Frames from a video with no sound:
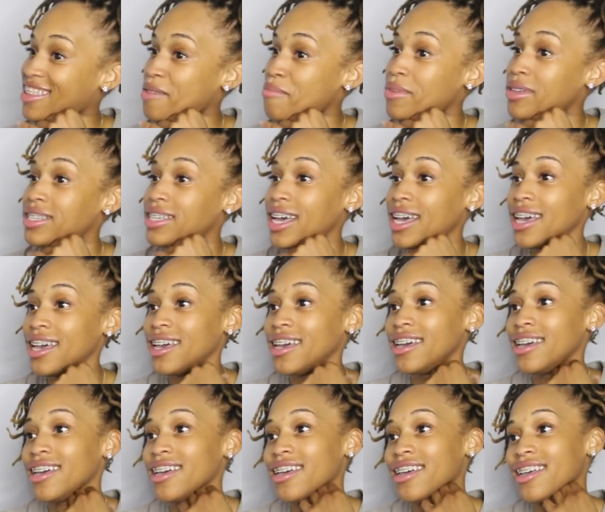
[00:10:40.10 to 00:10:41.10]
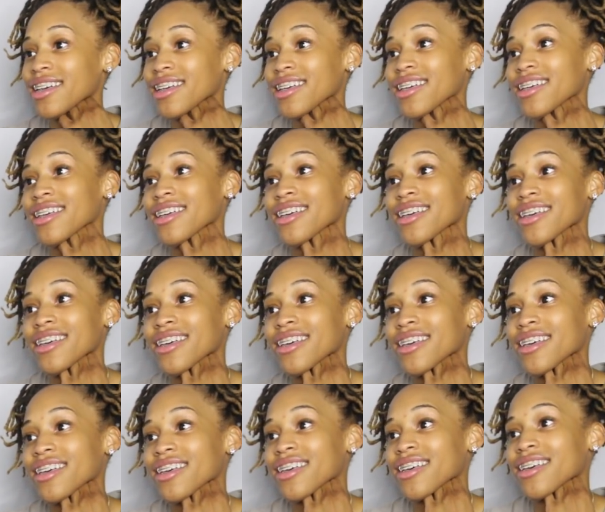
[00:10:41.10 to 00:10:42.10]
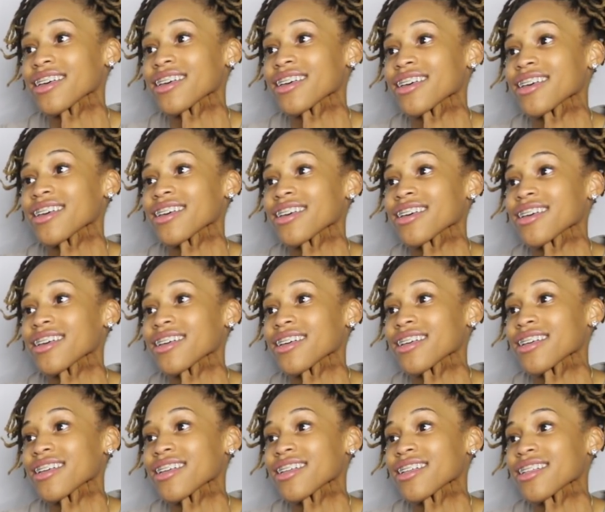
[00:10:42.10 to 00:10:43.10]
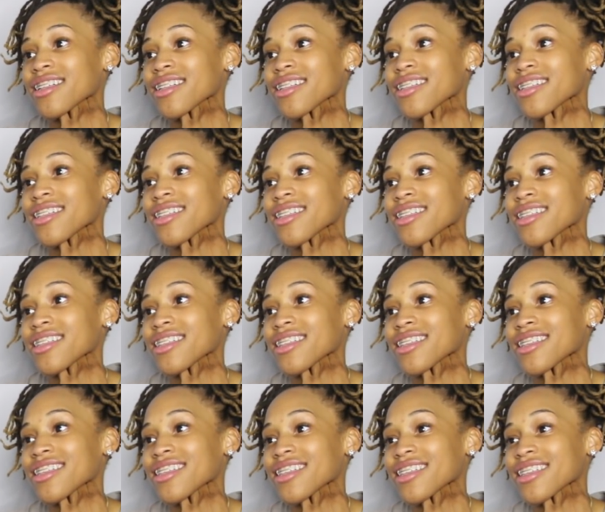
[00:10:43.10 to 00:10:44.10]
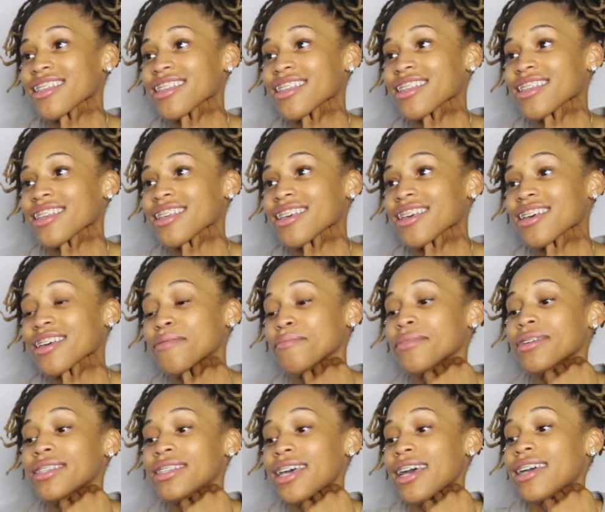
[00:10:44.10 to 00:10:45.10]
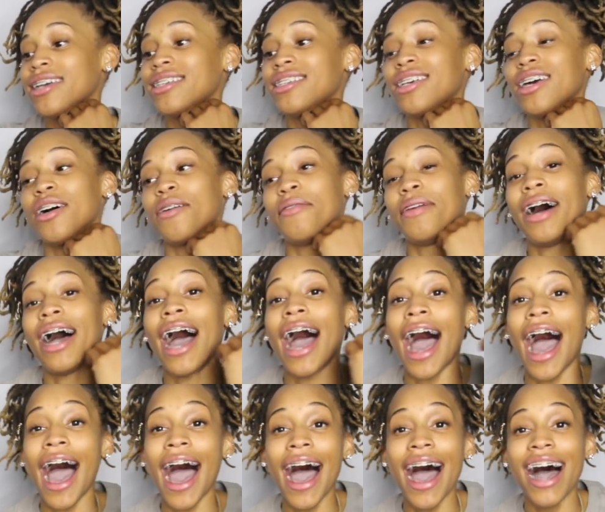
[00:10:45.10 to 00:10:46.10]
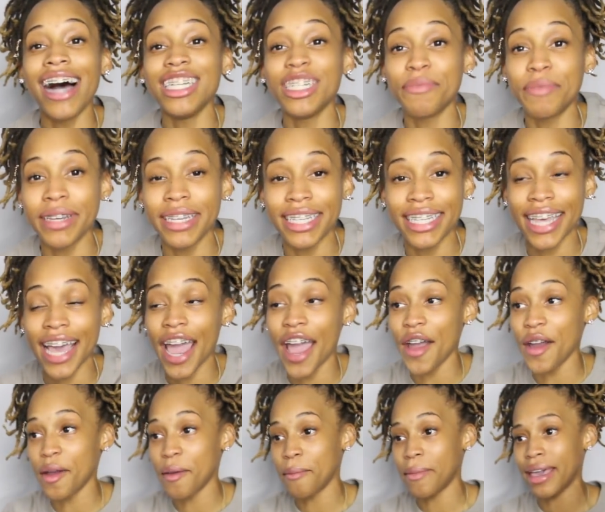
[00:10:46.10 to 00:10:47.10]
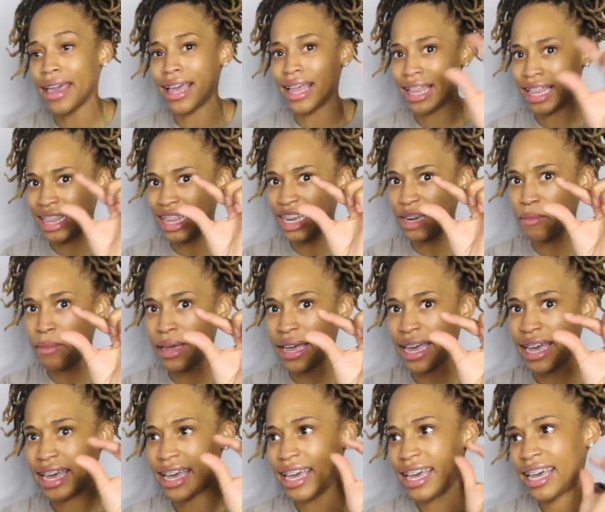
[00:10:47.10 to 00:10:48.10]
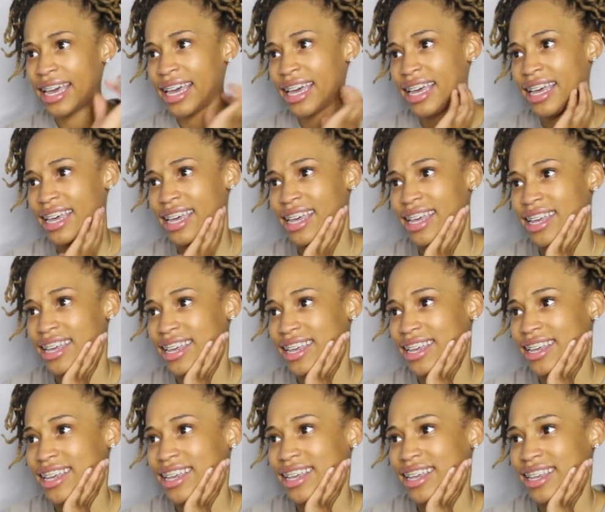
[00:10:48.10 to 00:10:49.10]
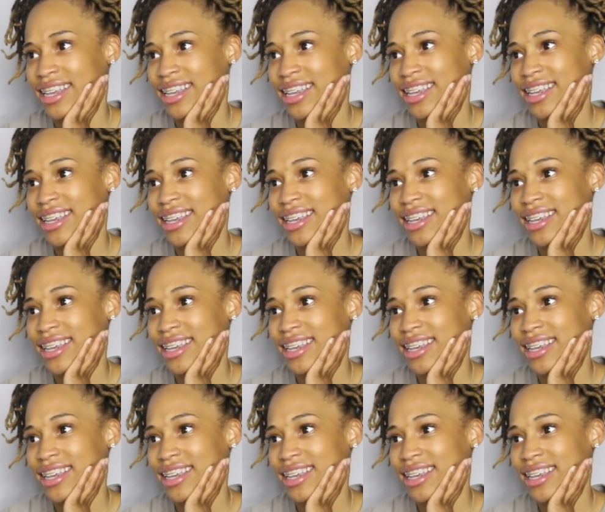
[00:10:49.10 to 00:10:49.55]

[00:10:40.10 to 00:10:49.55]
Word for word: Let me tell you. Yeah. Okay. Come on in. Come on in. Come so. Her eyes be scaring me a little bit. Right. They're one and the same.